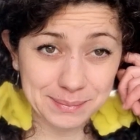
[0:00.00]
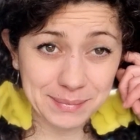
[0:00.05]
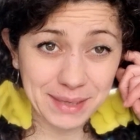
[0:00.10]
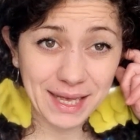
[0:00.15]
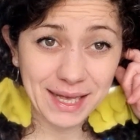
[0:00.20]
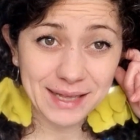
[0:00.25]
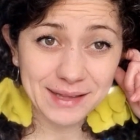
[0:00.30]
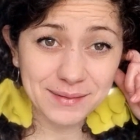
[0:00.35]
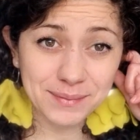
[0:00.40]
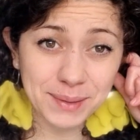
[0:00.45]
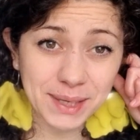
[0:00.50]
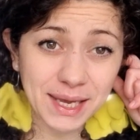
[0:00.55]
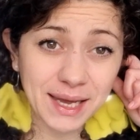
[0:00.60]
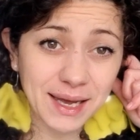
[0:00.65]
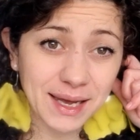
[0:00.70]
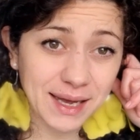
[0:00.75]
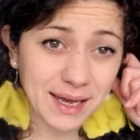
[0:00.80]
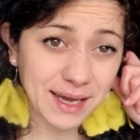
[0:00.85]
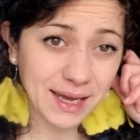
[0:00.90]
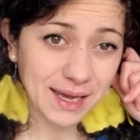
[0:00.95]
math
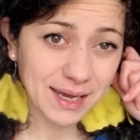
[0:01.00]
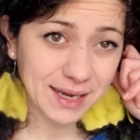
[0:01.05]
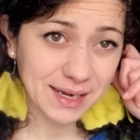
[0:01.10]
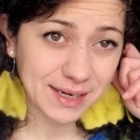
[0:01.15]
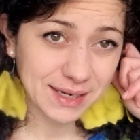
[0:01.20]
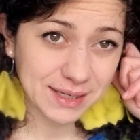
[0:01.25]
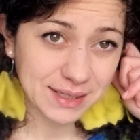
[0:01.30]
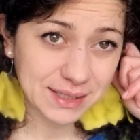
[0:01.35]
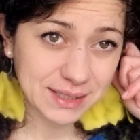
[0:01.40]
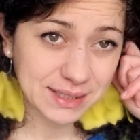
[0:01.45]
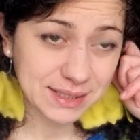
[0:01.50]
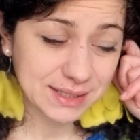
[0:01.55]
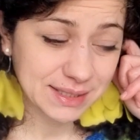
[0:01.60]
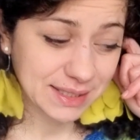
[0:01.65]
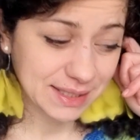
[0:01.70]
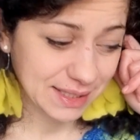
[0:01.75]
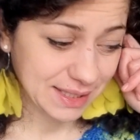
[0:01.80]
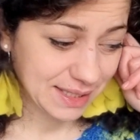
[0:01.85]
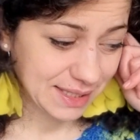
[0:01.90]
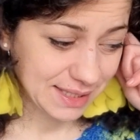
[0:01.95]
behind
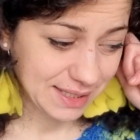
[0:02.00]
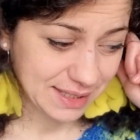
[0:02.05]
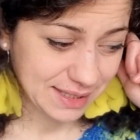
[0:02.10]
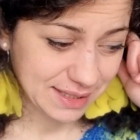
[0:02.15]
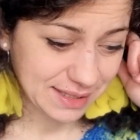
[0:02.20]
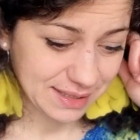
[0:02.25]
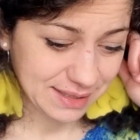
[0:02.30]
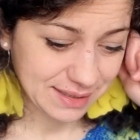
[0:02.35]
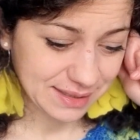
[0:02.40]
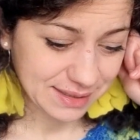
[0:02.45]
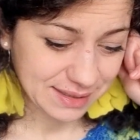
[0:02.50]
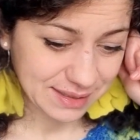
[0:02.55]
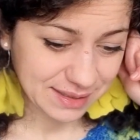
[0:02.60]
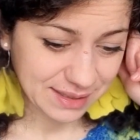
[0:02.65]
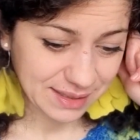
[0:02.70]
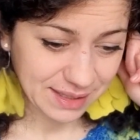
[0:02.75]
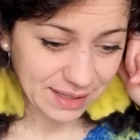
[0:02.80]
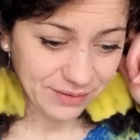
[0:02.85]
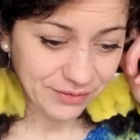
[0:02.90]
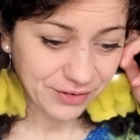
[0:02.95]
and
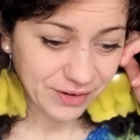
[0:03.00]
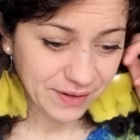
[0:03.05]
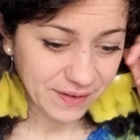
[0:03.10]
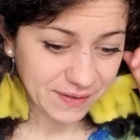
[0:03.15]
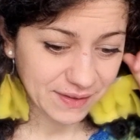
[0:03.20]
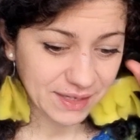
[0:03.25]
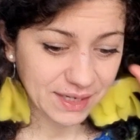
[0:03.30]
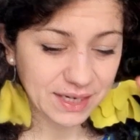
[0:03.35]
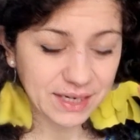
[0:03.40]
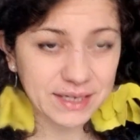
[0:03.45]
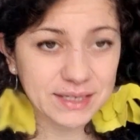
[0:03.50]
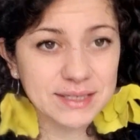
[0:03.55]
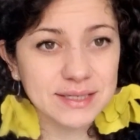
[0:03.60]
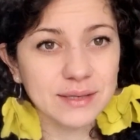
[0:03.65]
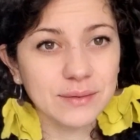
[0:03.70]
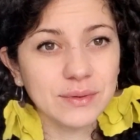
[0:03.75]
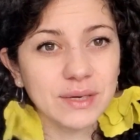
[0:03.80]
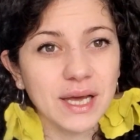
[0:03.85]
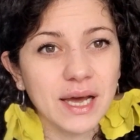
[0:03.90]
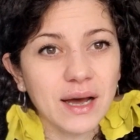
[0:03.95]
everything.
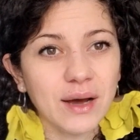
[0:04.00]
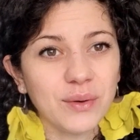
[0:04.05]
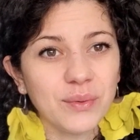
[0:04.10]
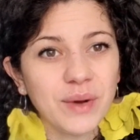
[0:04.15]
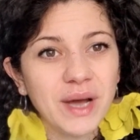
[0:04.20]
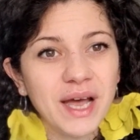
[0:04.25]
So now